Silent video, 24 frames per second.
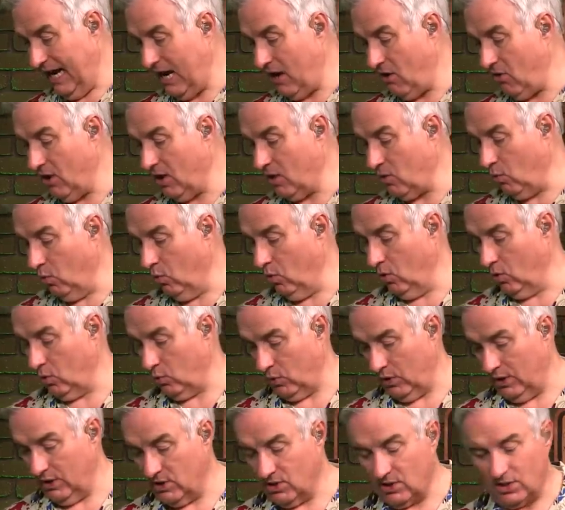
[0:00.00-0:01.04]
Eric
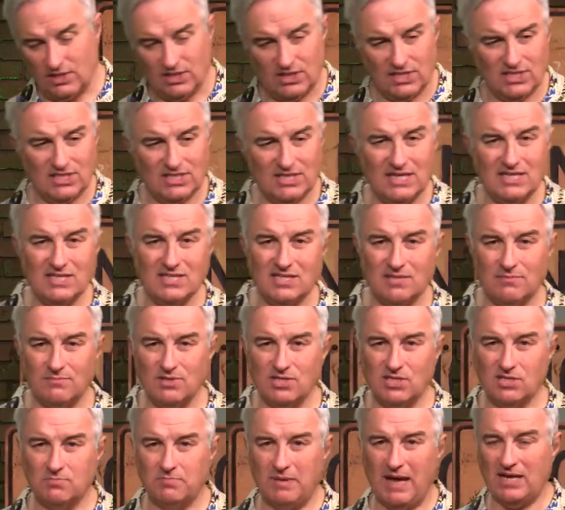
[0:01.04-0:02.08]
Woolridge is a systems
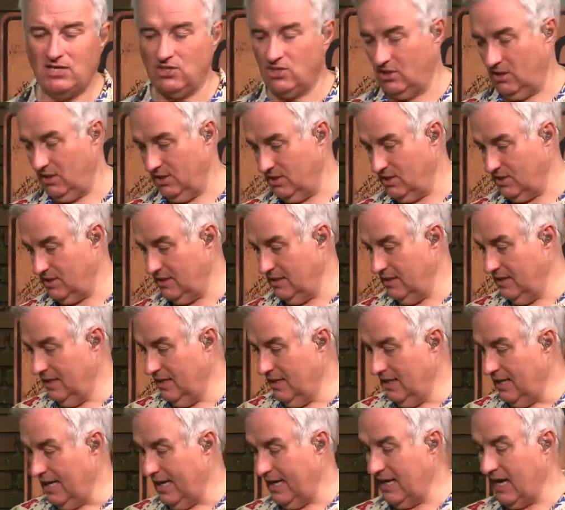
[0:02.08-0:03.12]
specialist
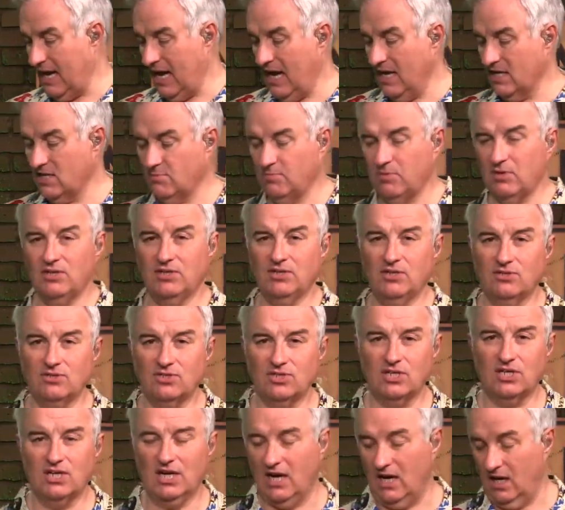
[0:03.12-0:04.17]
at a hospital near
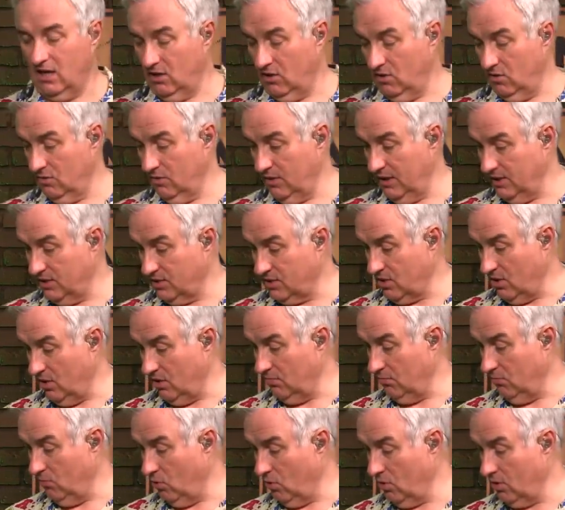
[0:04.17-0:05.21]
Chicago. It's
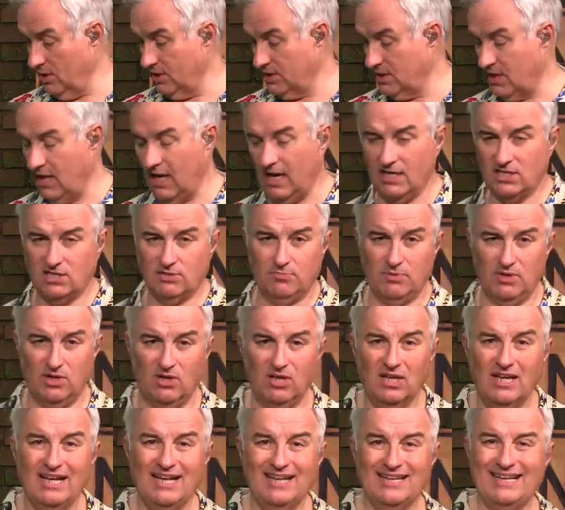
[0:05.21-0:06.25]
called Morris
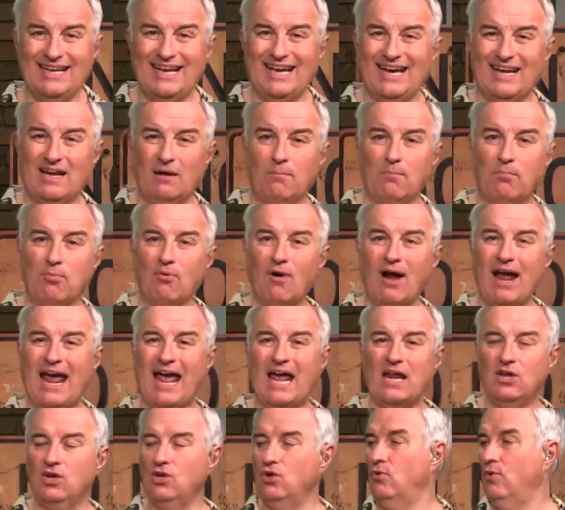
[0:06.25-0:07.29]
Hospital. They got a
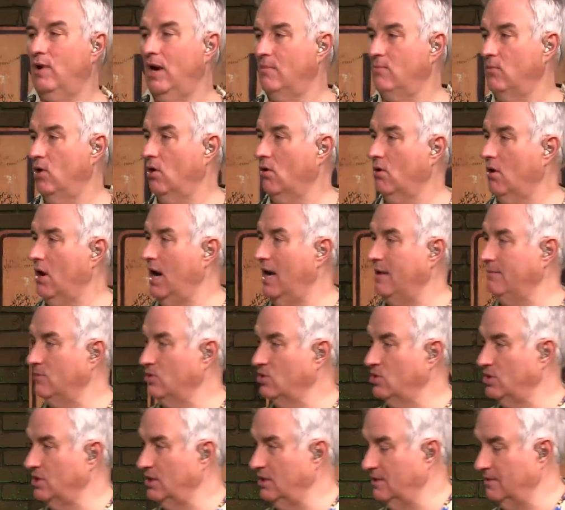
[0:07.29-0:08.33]
brand new MRI
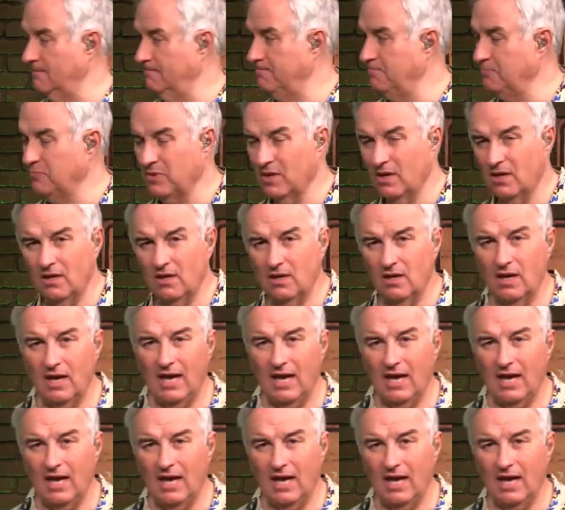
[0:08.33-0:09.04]
machine. Right.